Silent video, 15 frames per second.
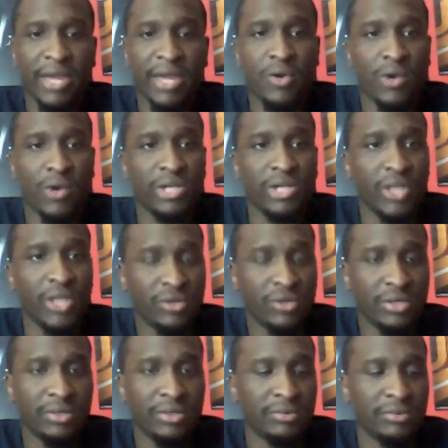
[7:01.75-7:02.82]
Corey
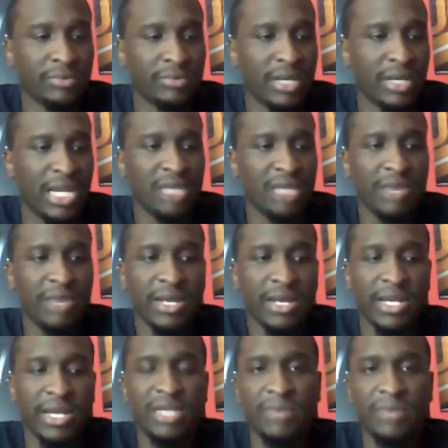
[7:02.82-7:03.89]
Joseph. They
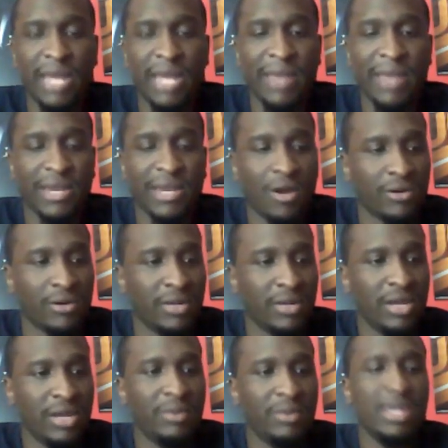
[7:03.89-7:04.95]
making it hard on
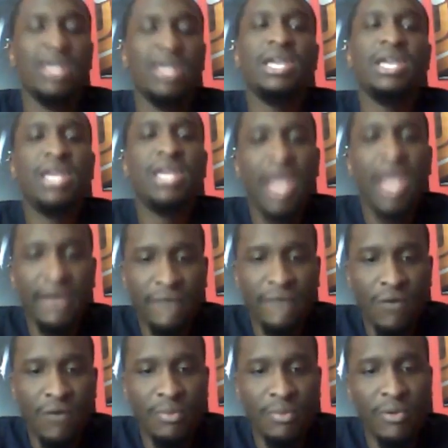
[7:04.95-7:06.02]
him. He had
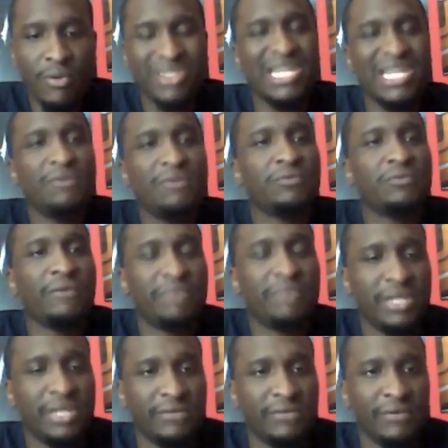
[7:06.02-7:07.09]
4 points. He was 1 for
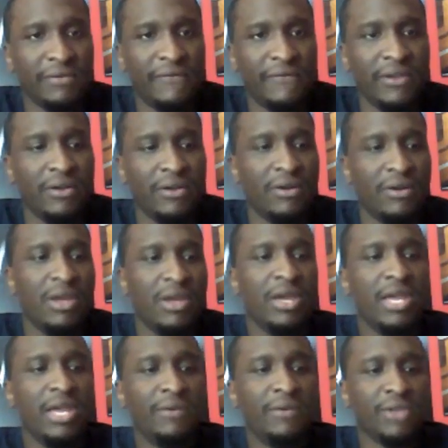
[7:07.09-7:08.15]
6 from the field.
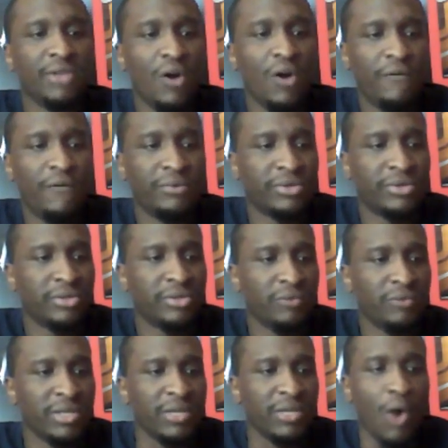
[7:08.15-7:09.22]
He was 0 for
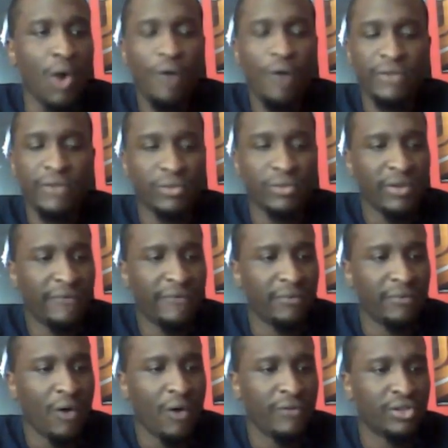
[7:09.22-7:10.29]
what is he? 0 for 3, 0
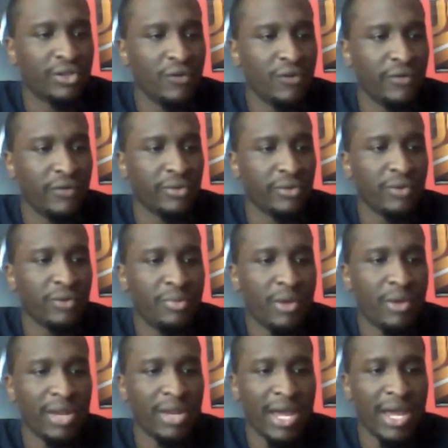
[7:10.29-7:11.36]
for 2 from the
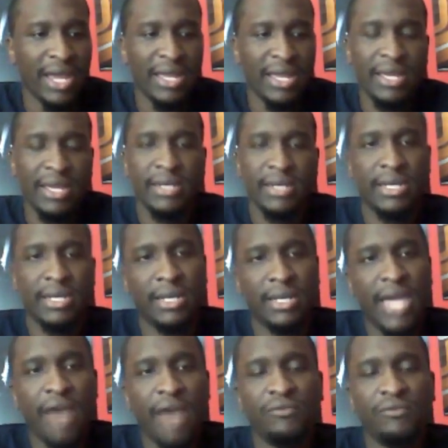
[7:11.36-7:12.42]
3-point line. The
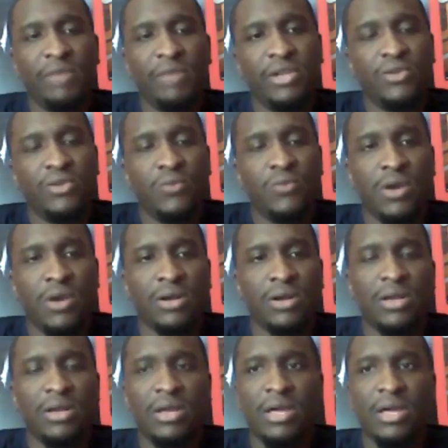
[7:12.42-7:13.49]
Cavs will make you work.
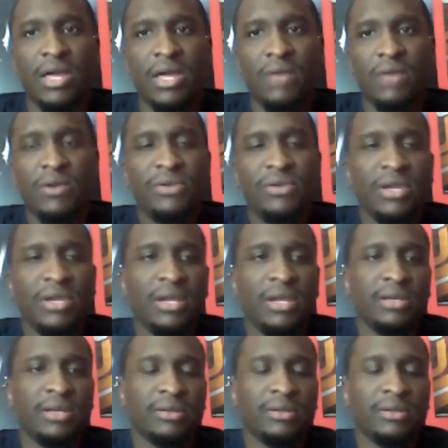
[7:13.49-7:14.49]
And one thing